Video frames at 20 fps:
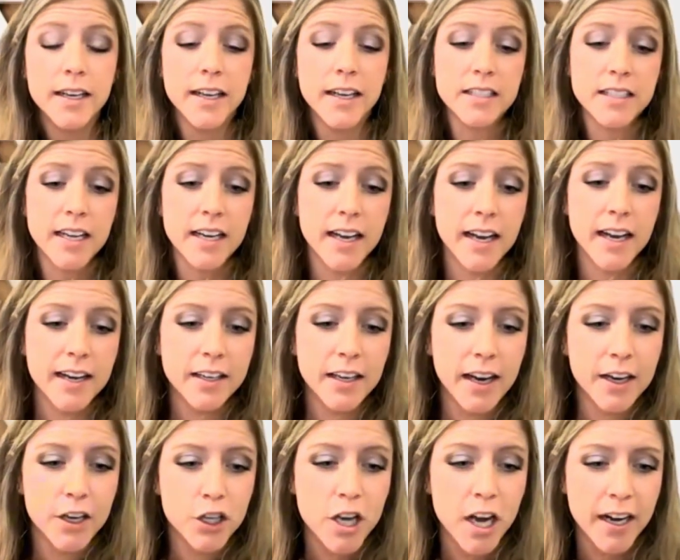It is.
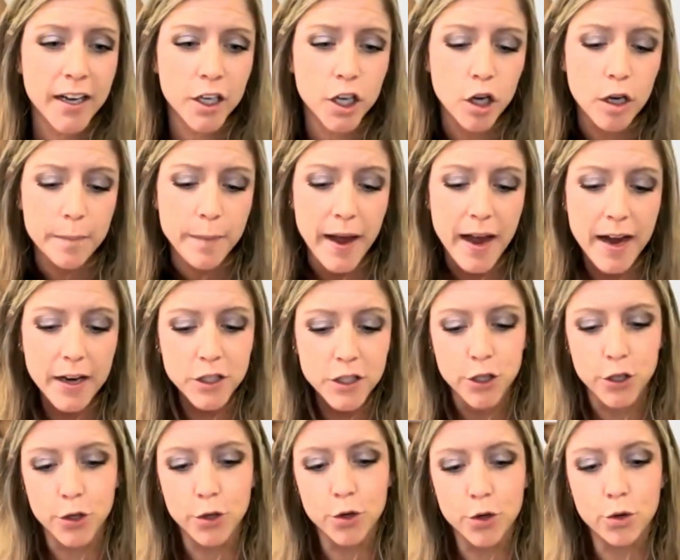You kind of going back
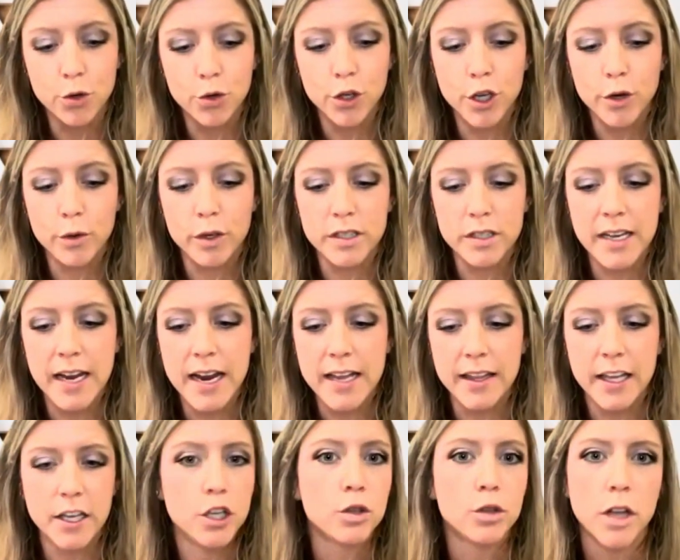to you were saying
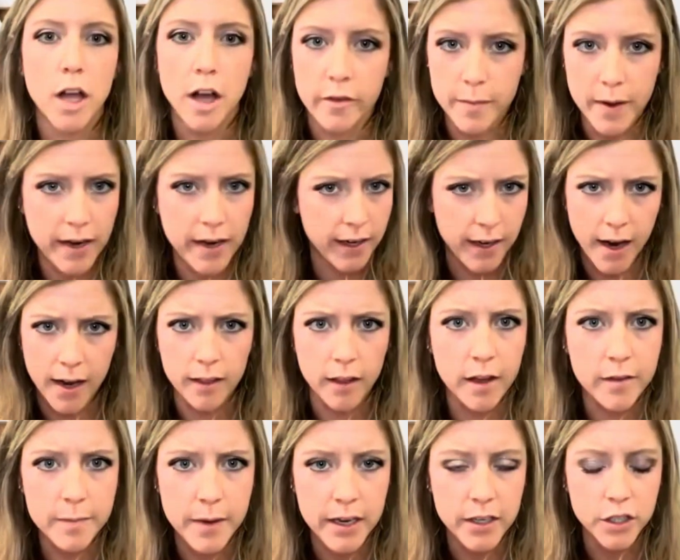that you love men, and I
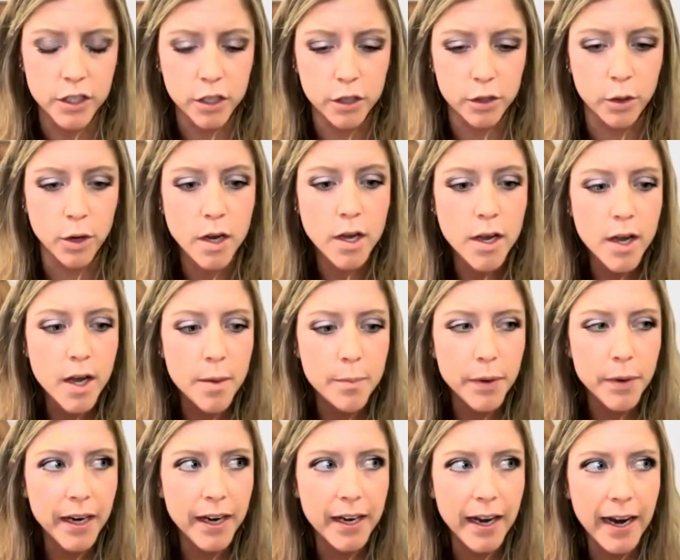love men too.
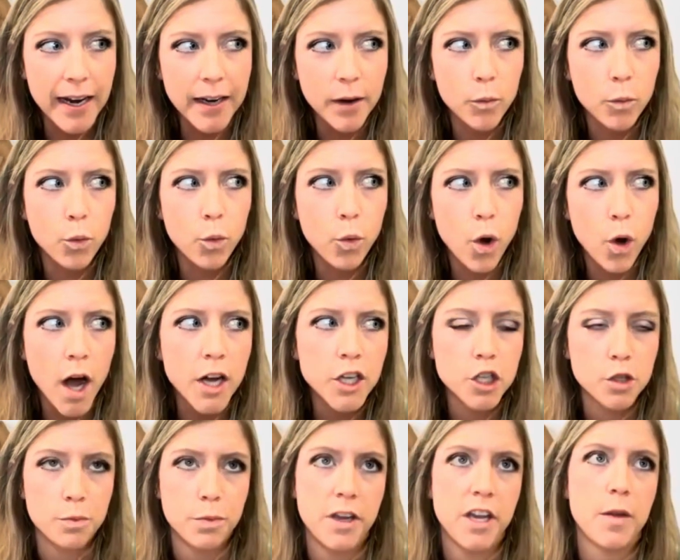But I
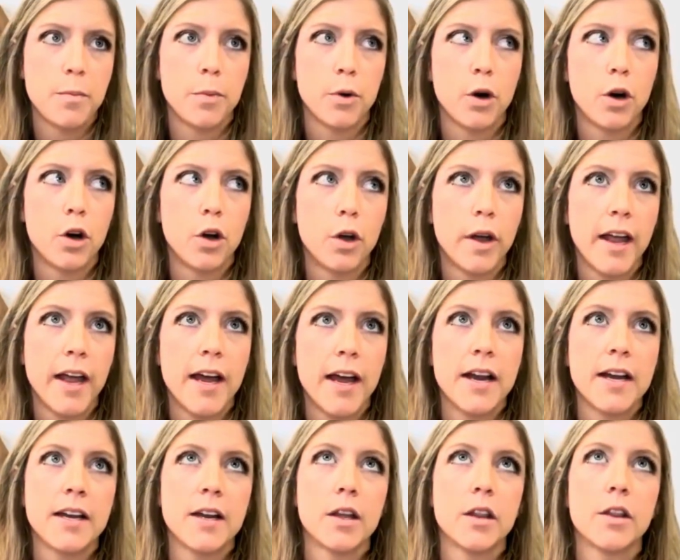watch people,
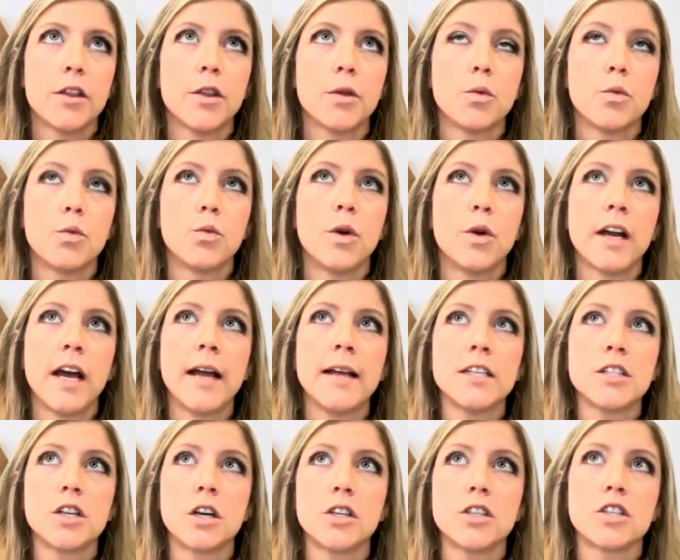and when I
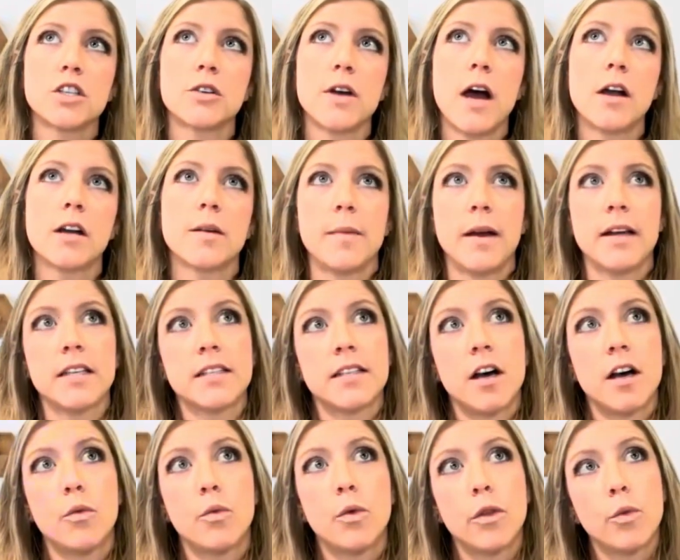start surrounding
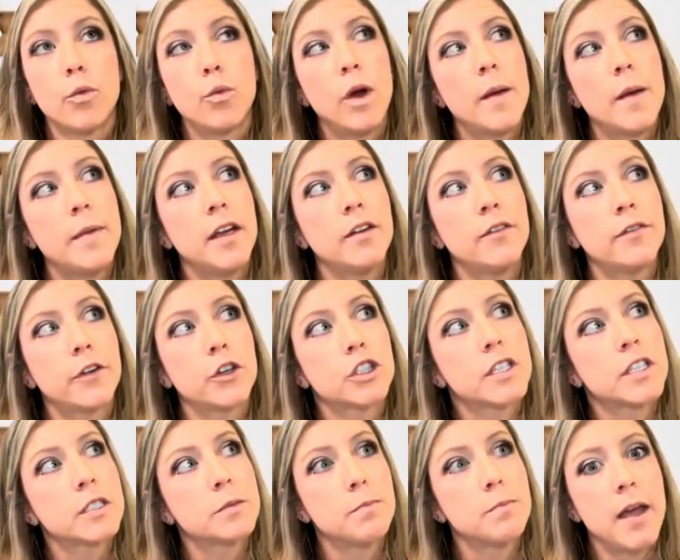myself with women
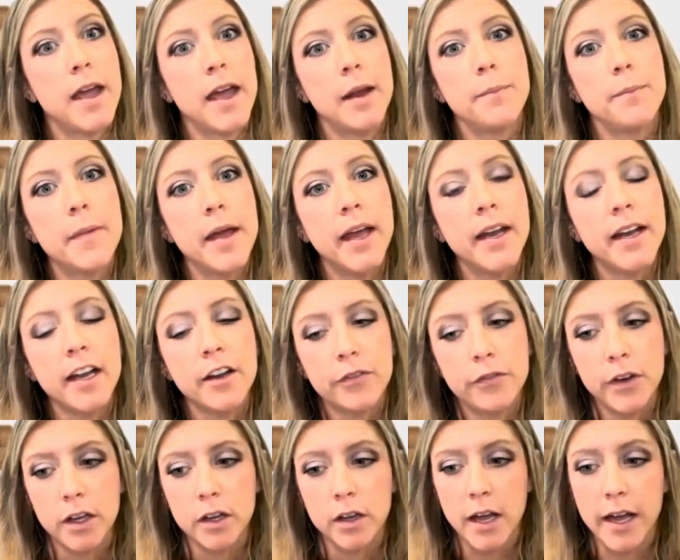versus men I
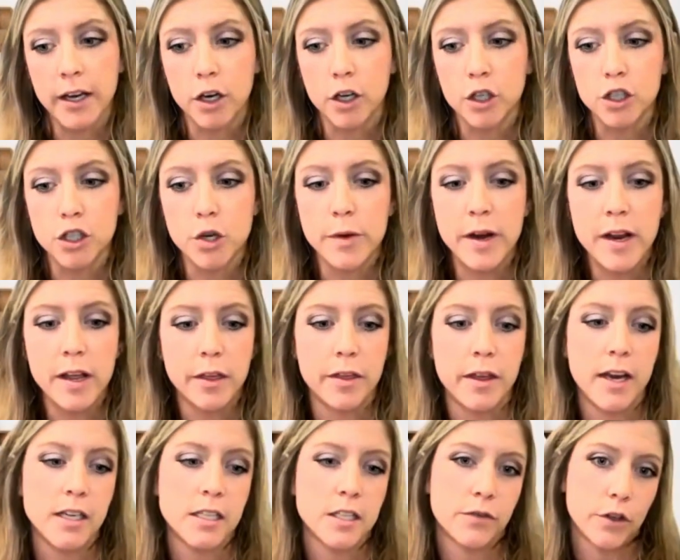feel like are doing
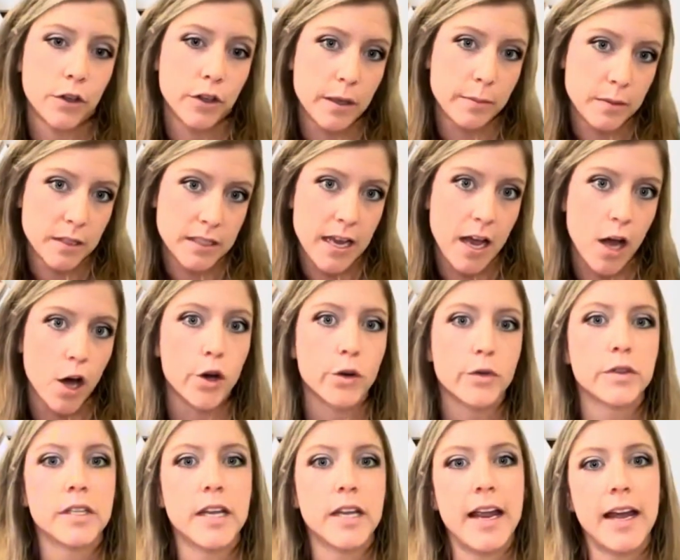things for
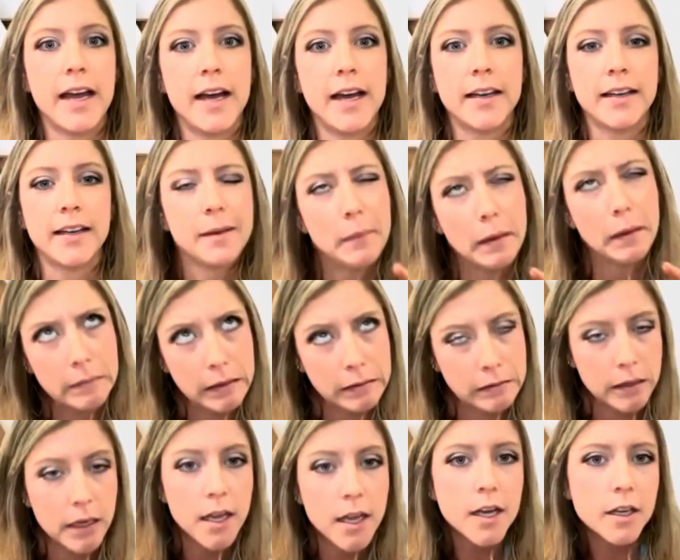themselves. And I mean,
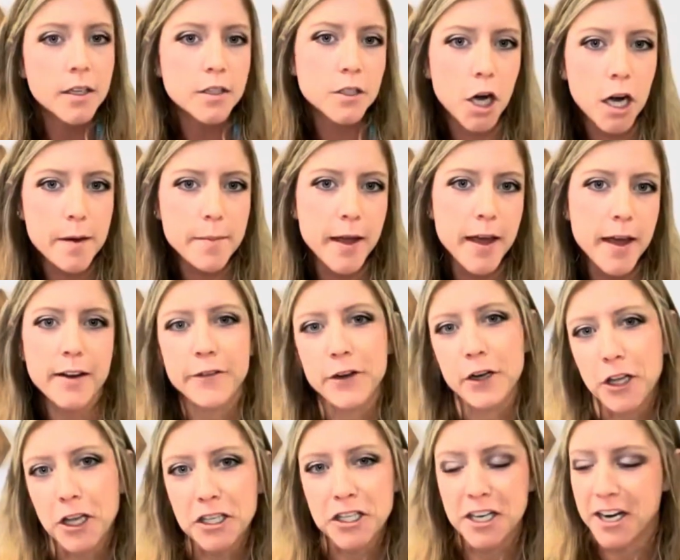sorry, men, if
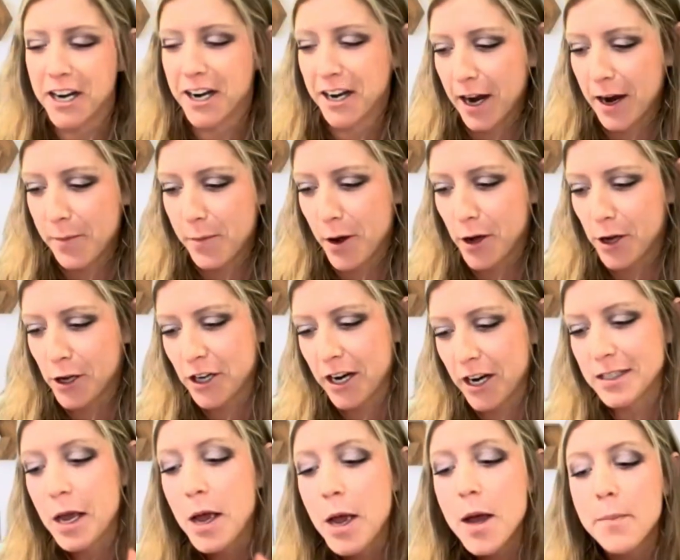you're listening, I
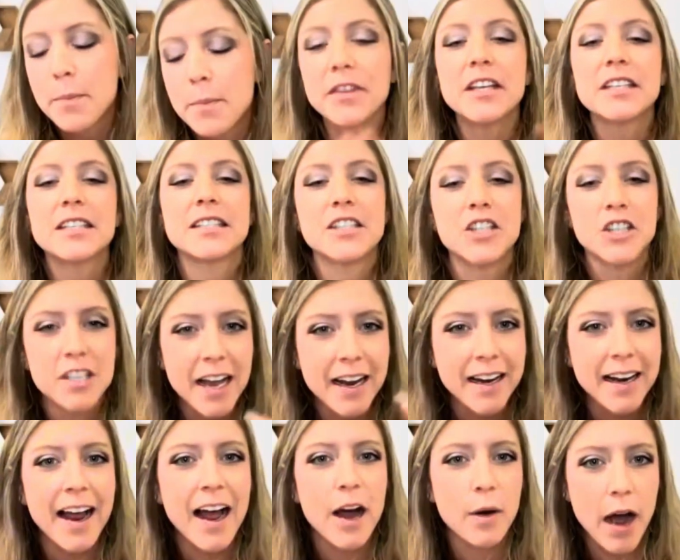apologize. But this is just
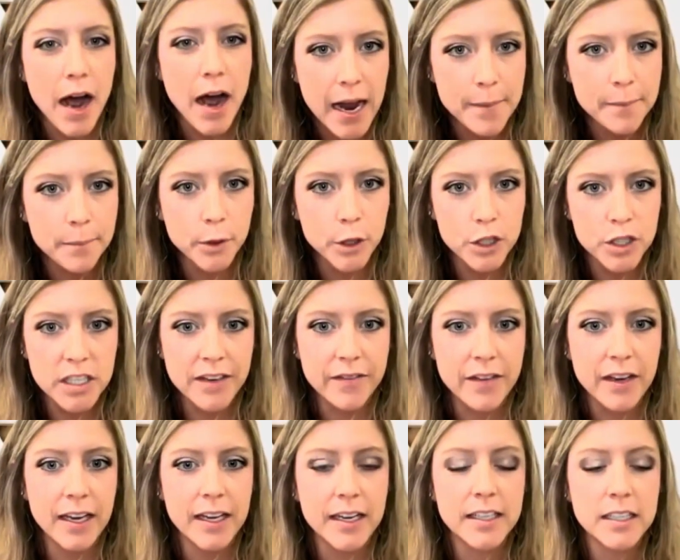kind of how I'm
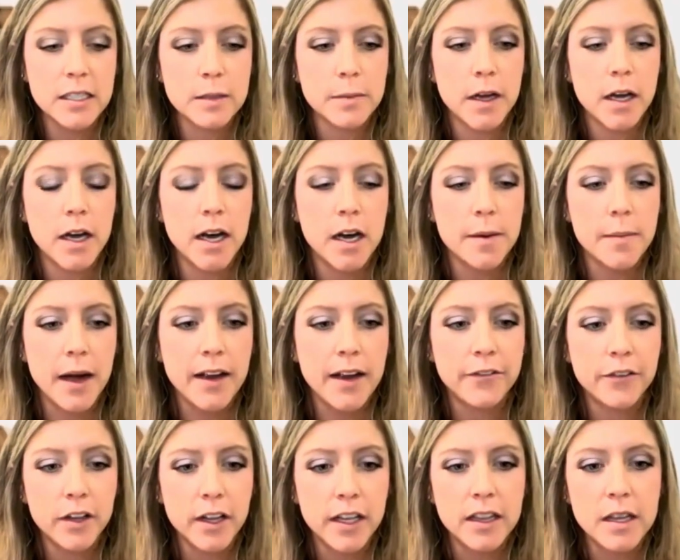perceiving it. I
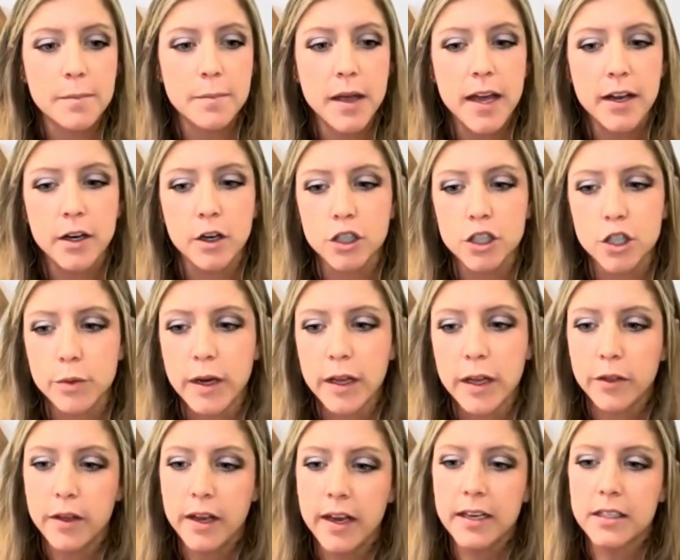feel like the men are
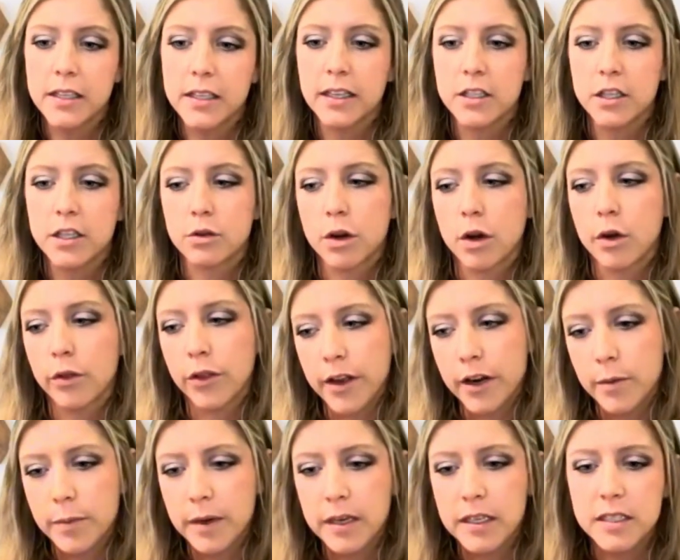doing things like to grow
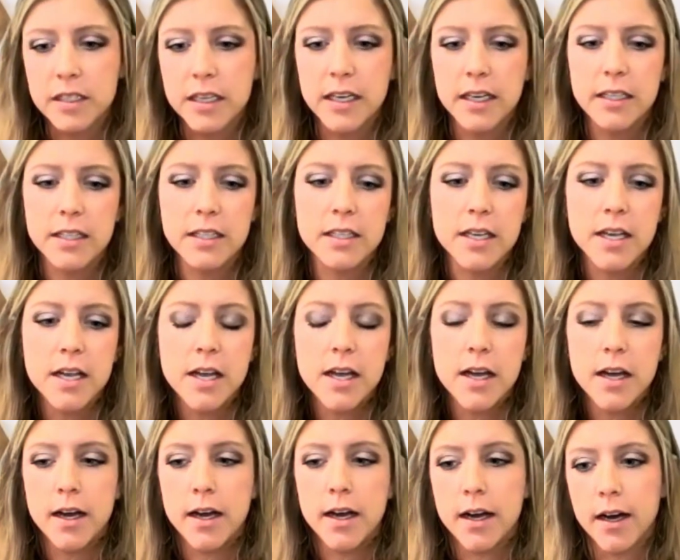their business,
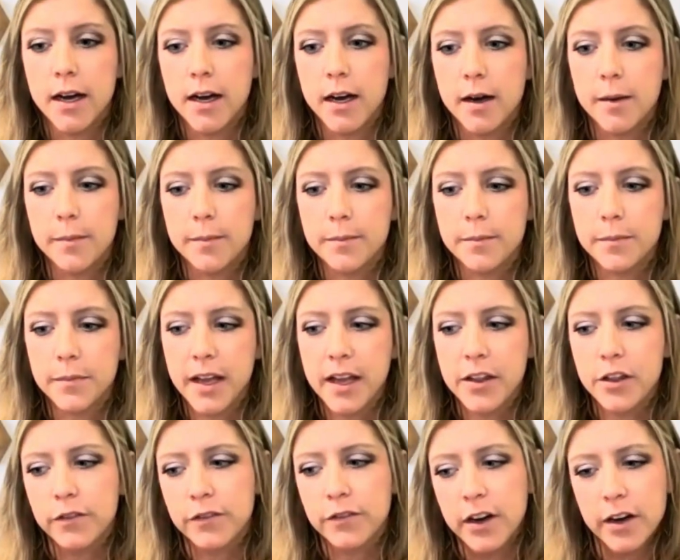and
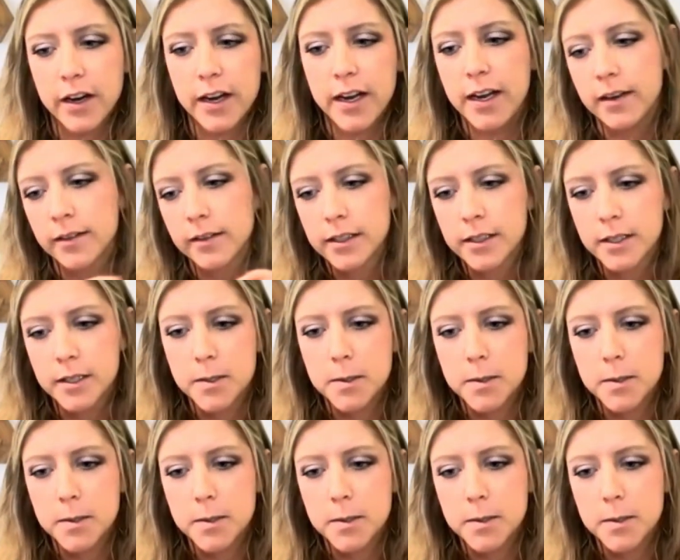they're very